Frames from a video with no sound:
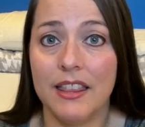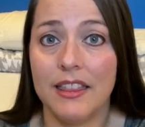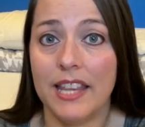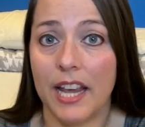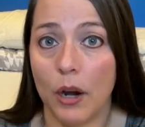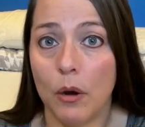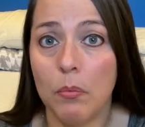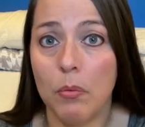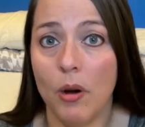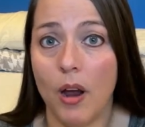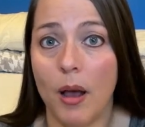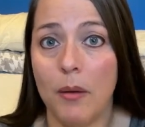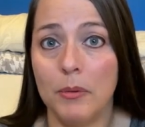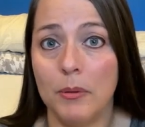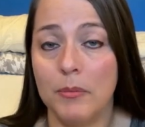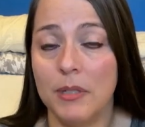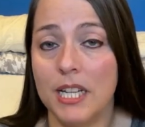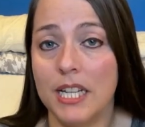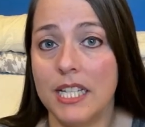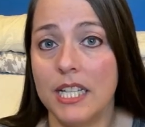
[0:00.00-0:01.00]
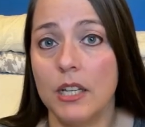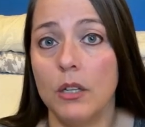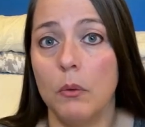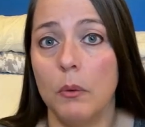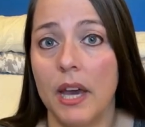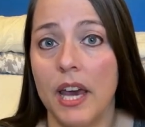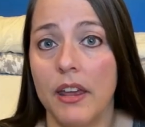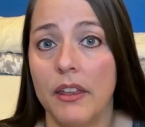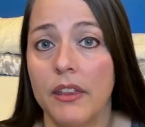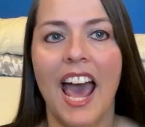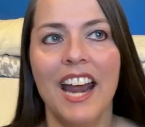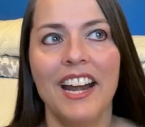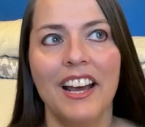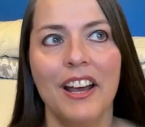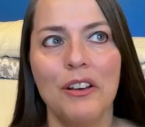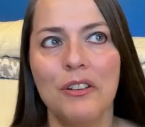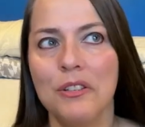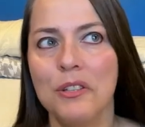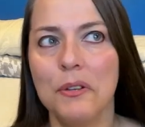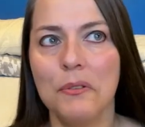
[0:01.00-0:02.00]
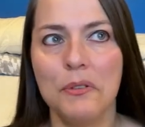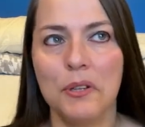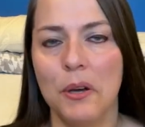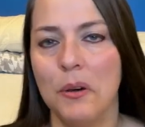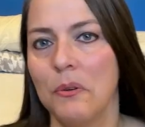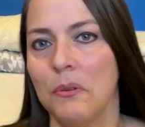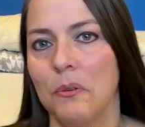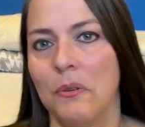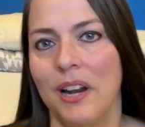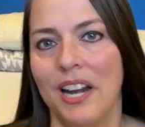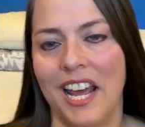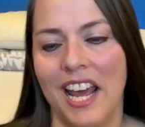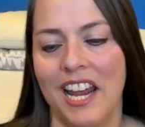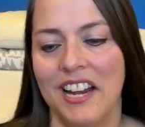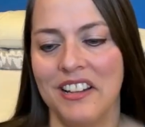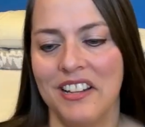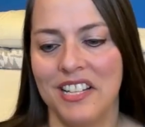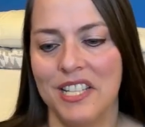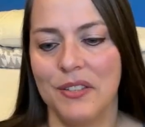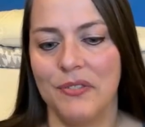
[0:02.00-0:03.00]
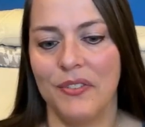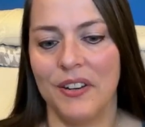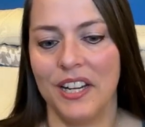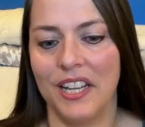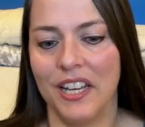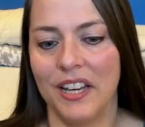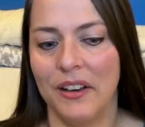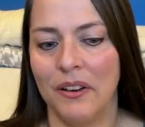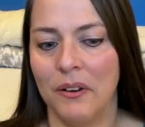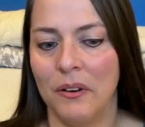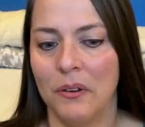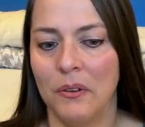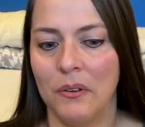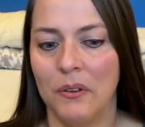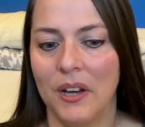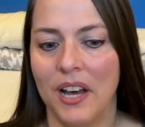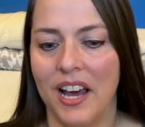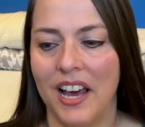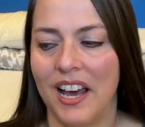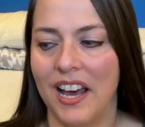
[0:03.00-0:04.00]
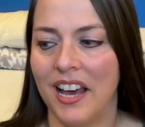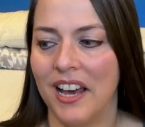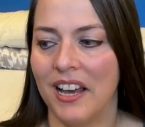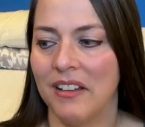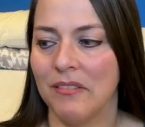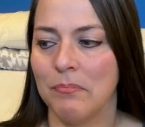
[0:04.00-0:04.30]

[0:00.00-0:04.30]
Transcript: their problem to deal with. And I also don't want to end this video uh,